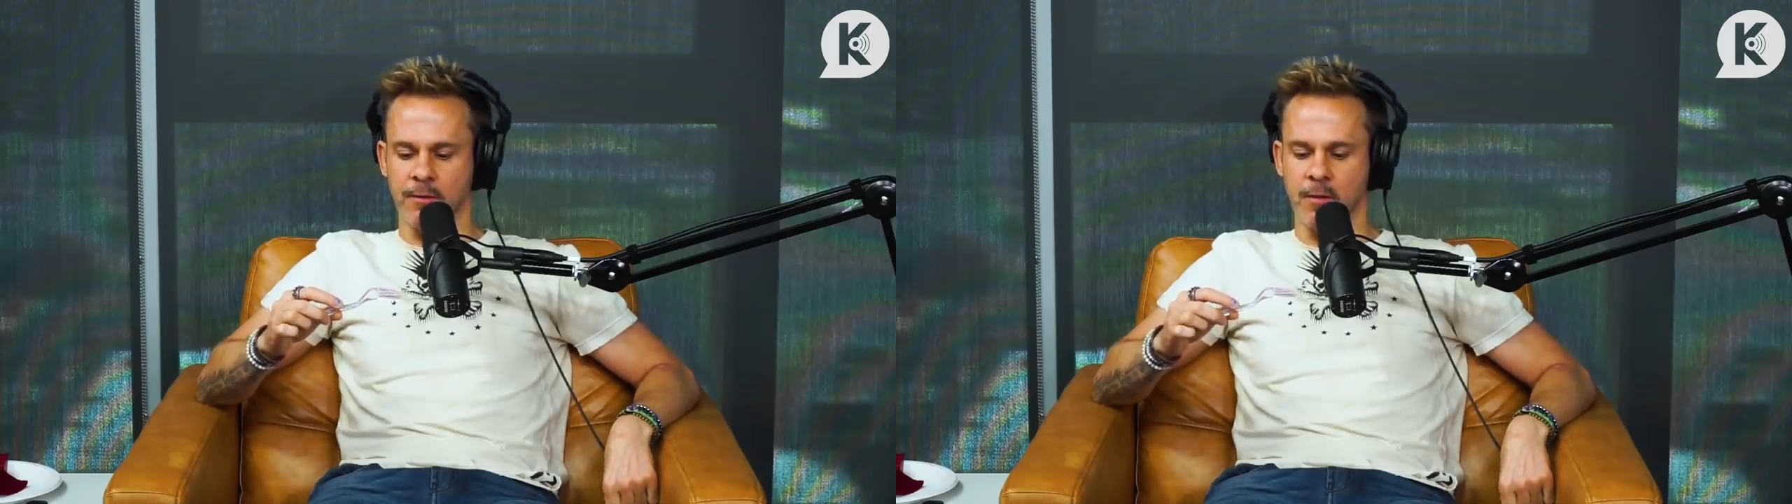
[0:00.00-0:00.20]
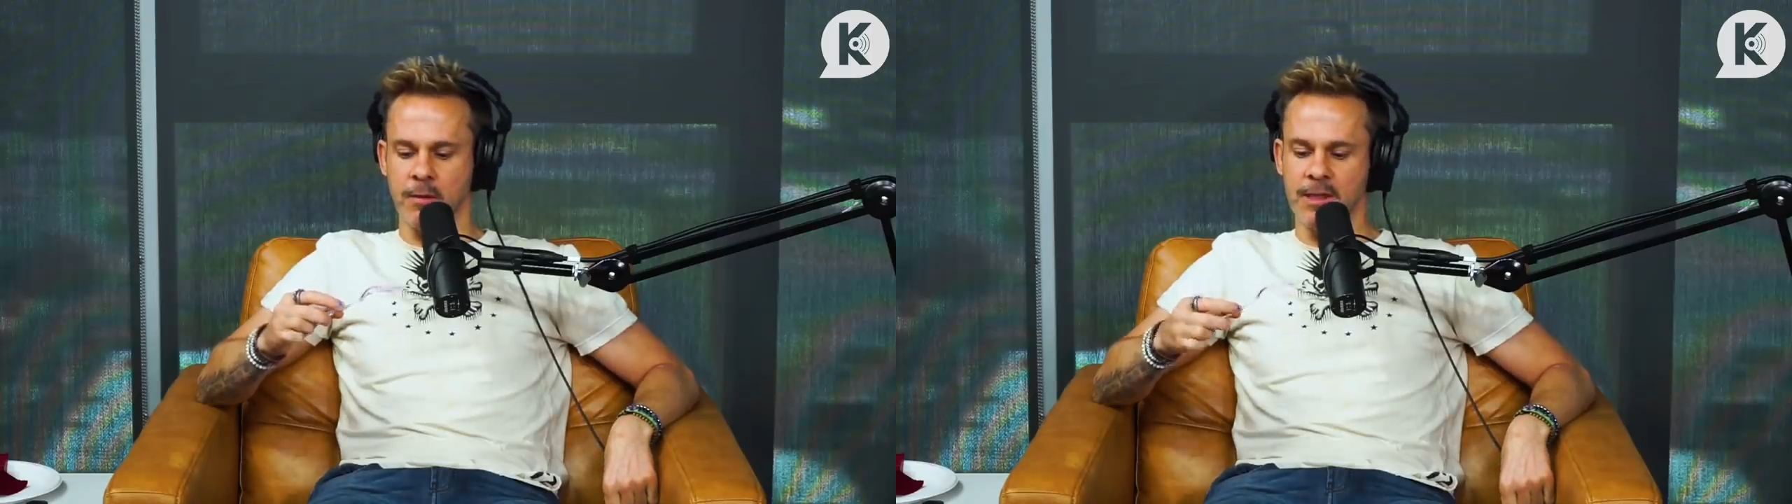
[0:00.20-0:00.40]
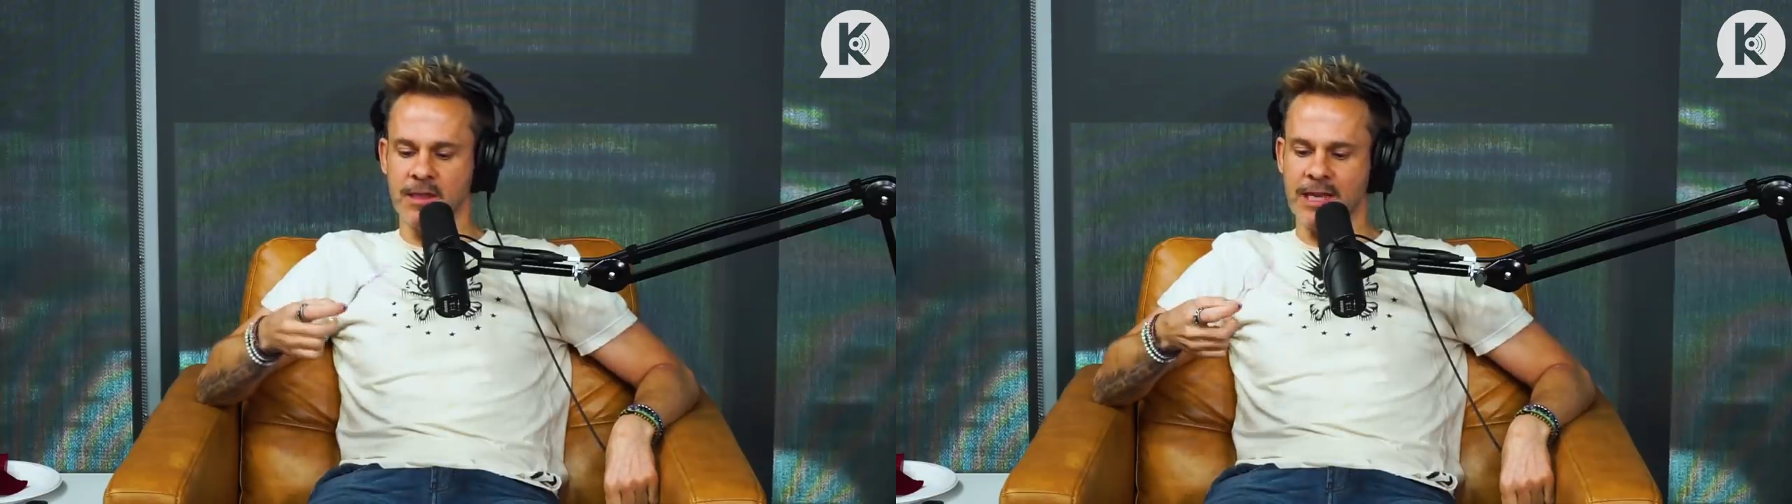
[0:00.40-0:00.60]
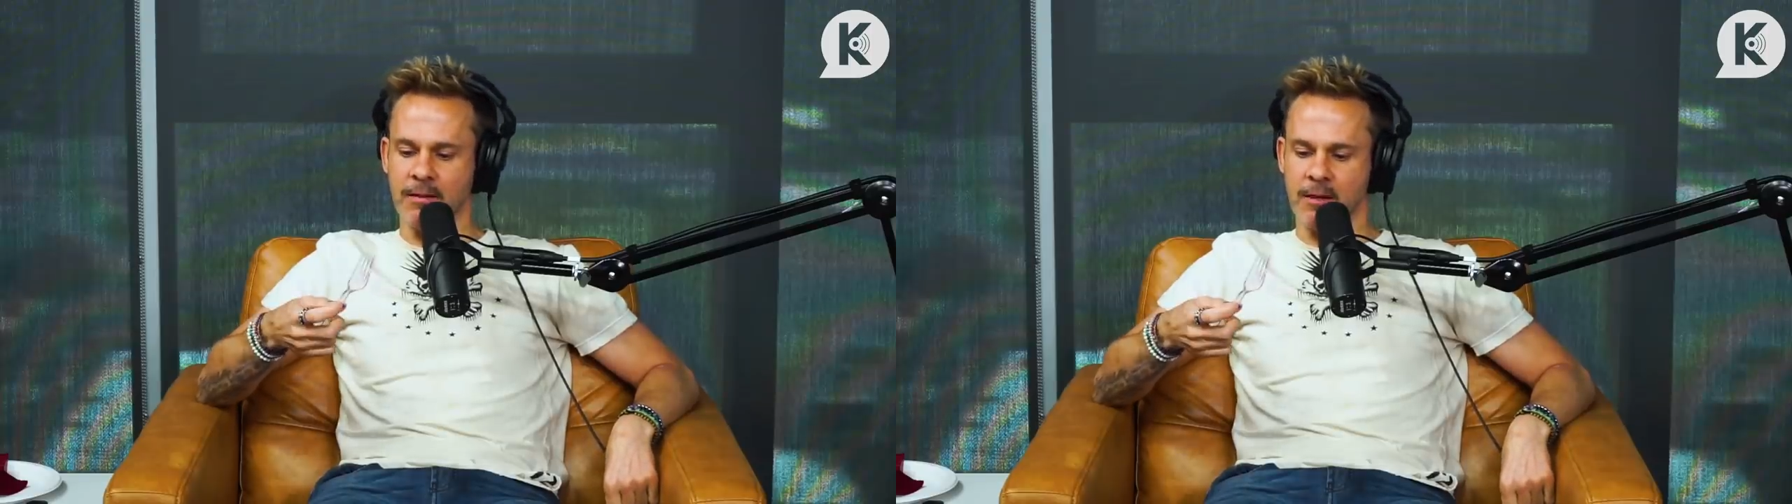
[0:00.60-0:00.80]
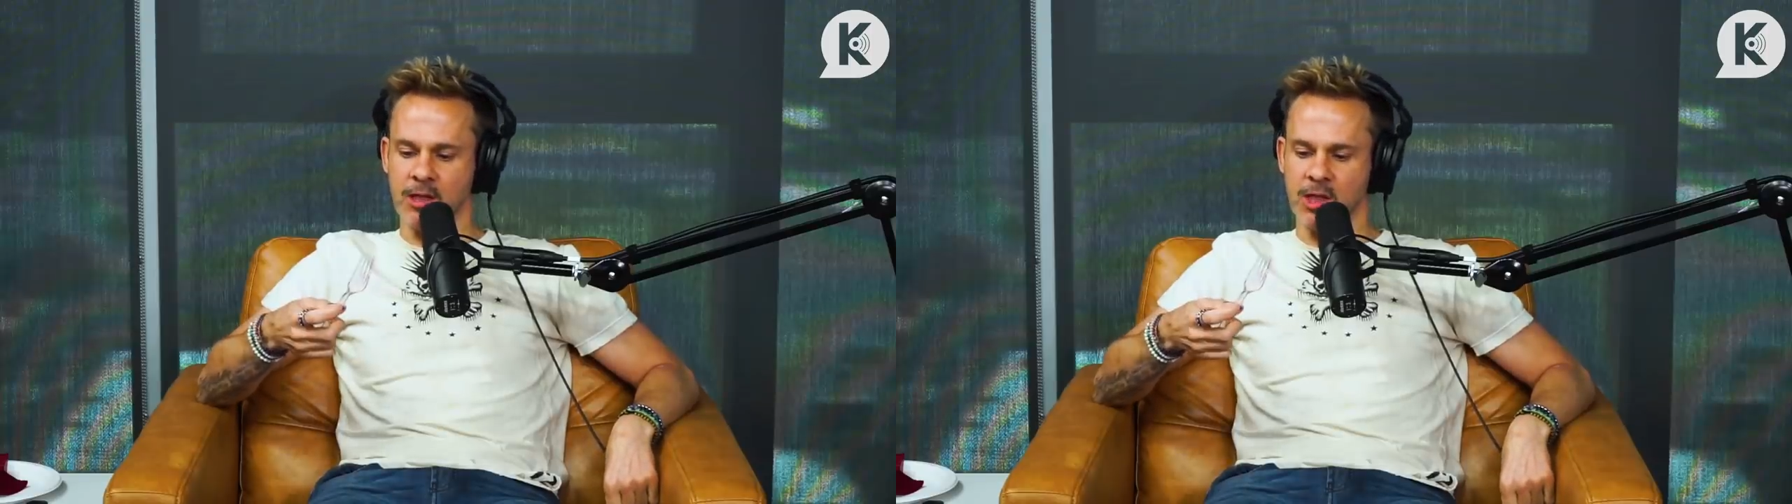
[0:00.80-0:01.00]
fruit in
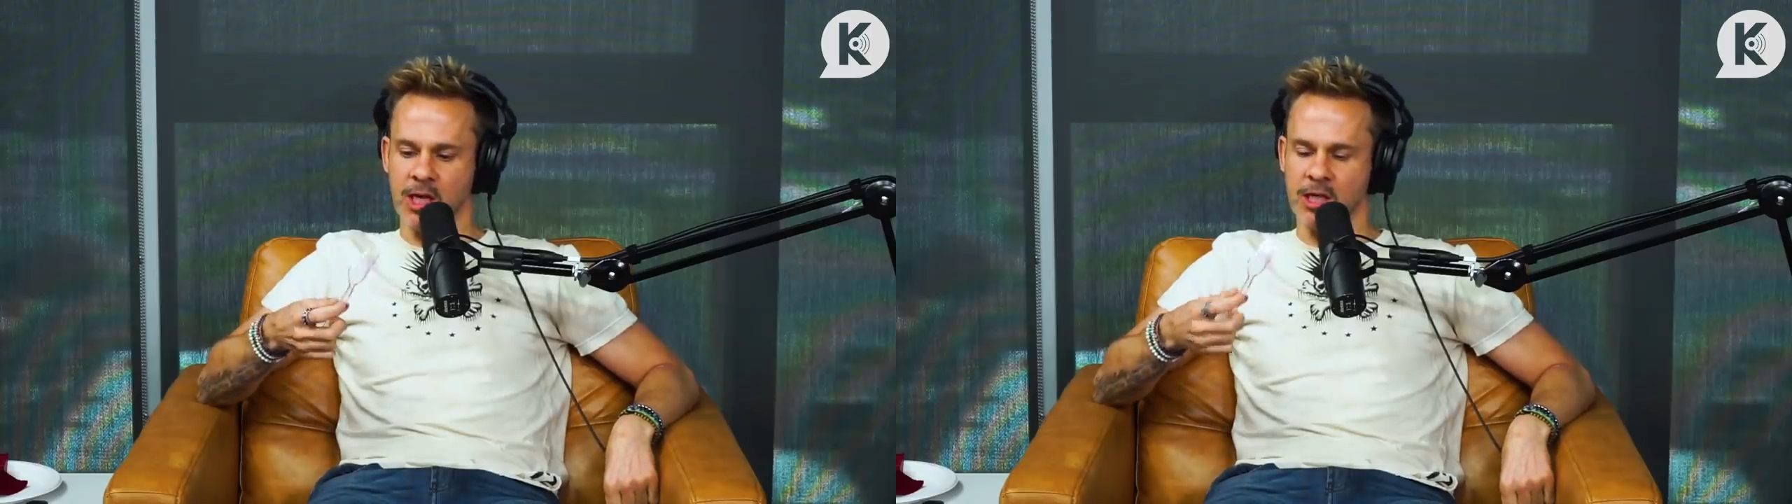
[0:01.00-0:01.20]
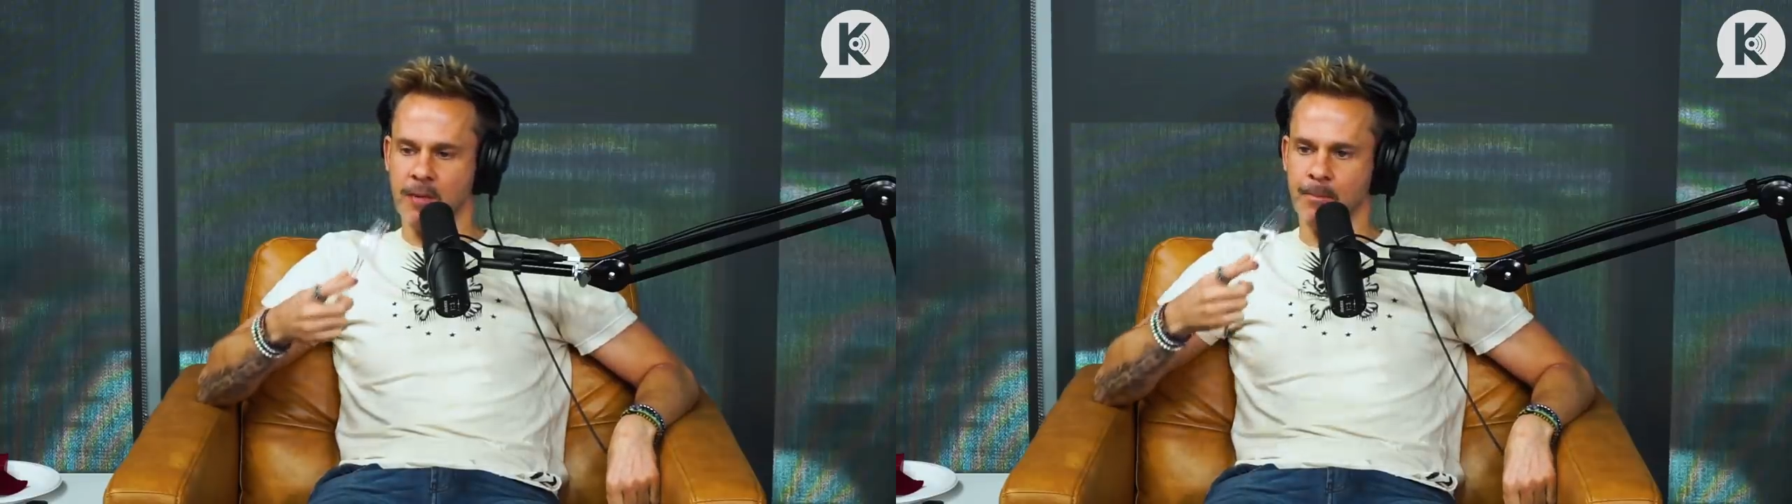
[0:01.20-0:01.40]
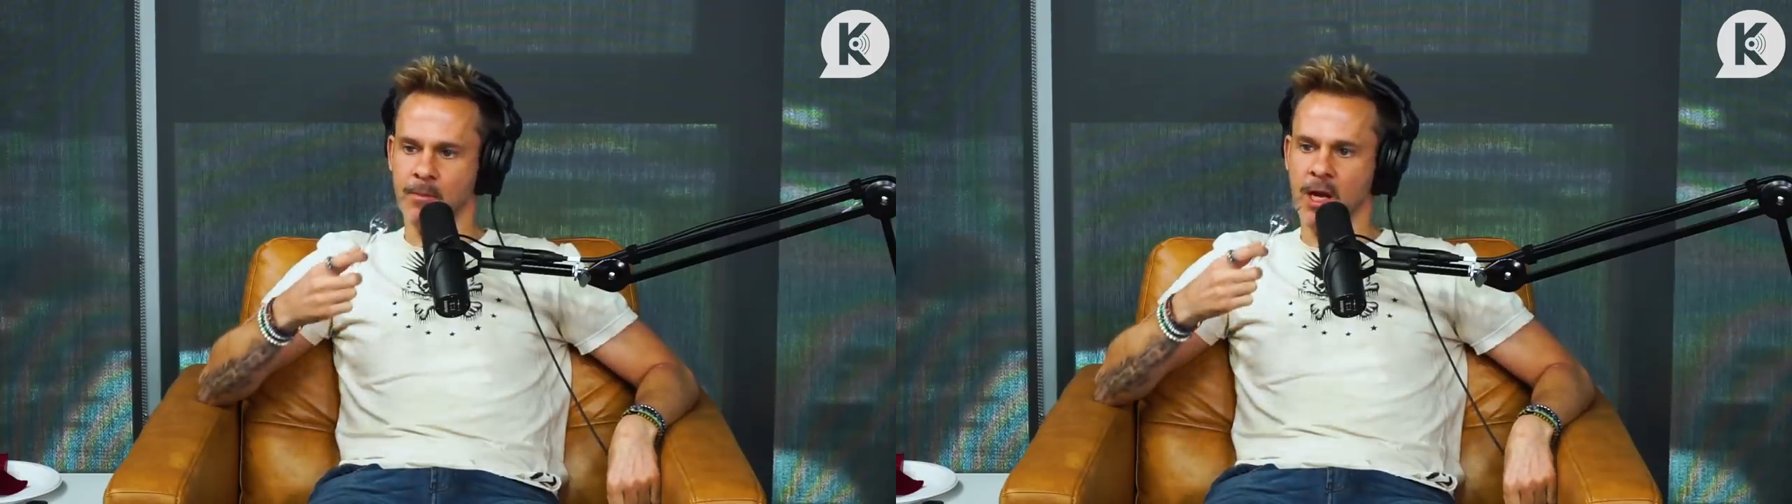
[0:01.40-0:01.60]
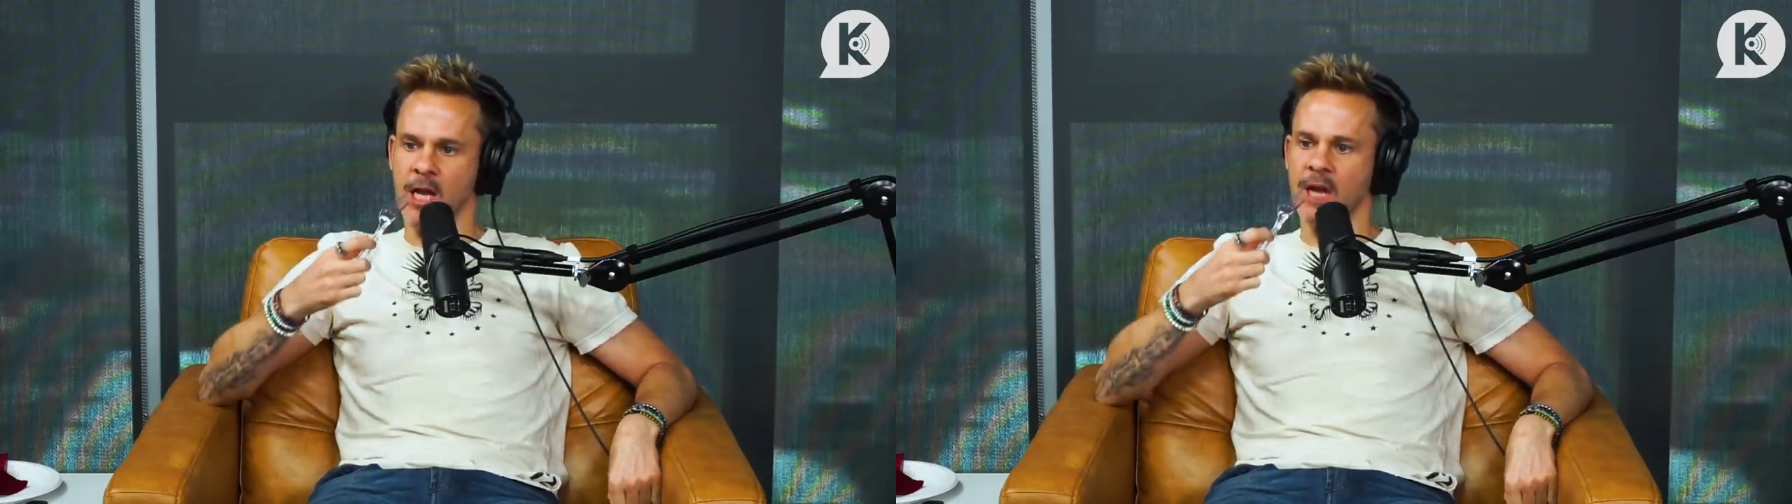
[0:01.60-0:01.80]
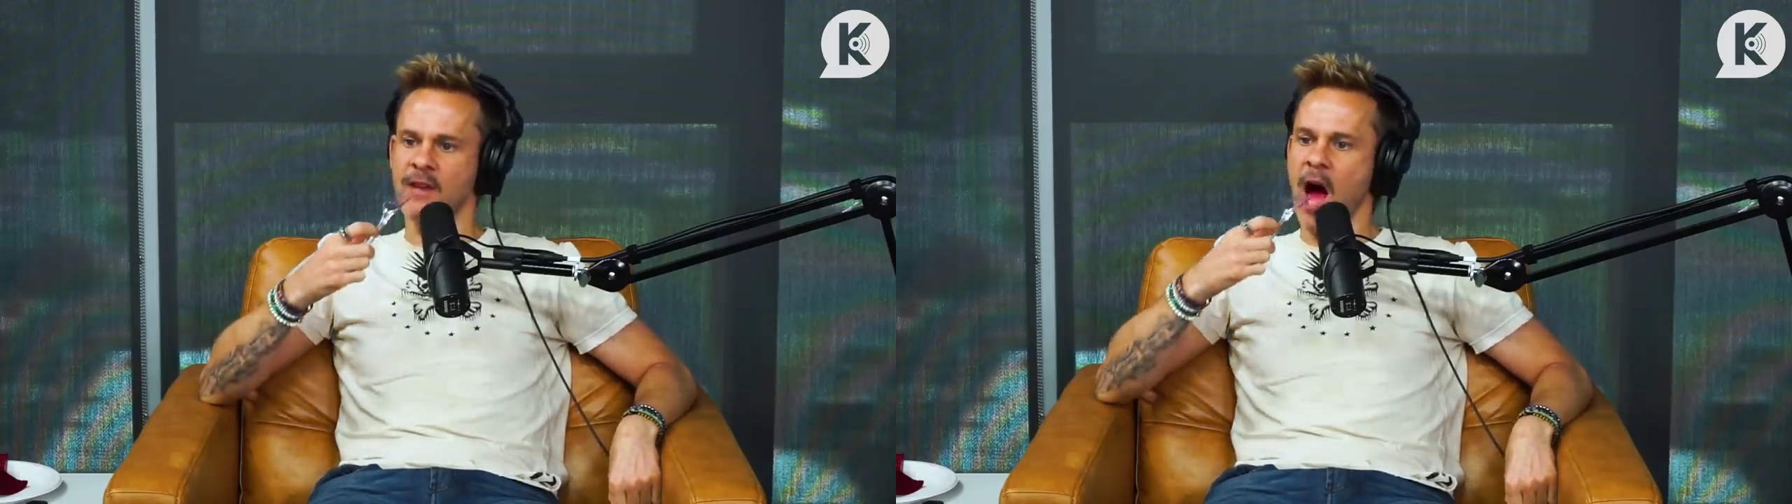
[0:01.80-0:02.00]
Southeast Asia. I
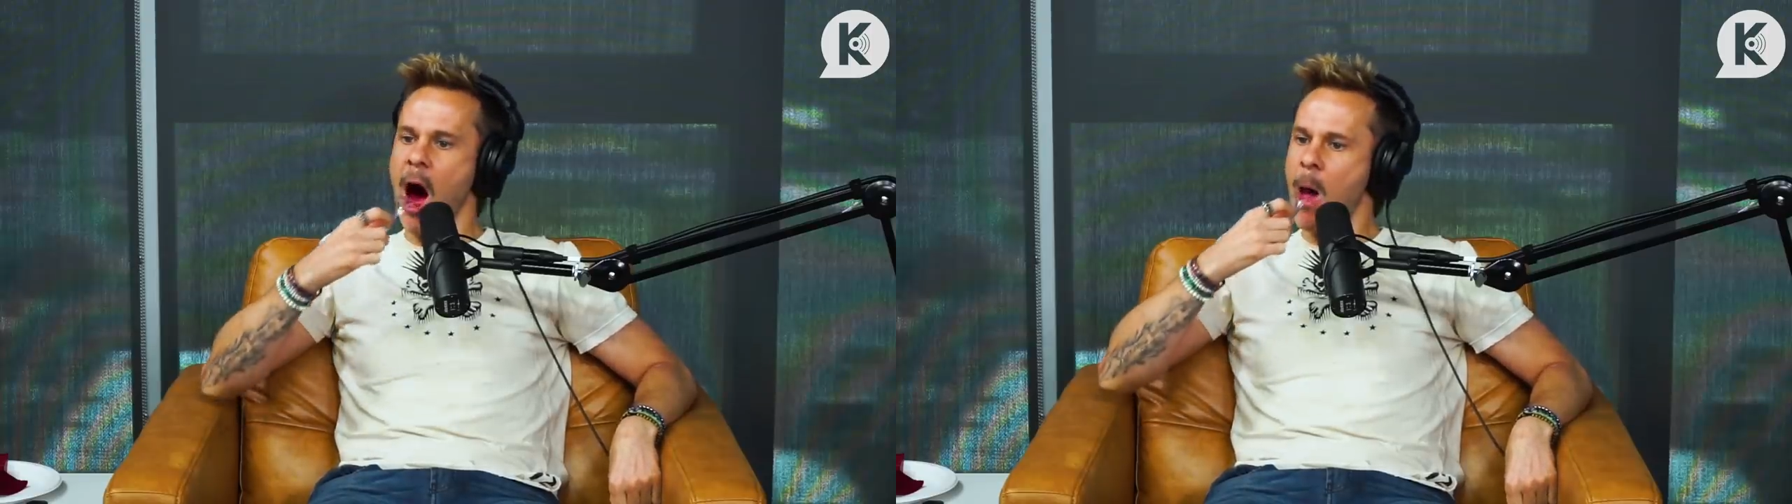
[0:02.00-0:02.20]
love it.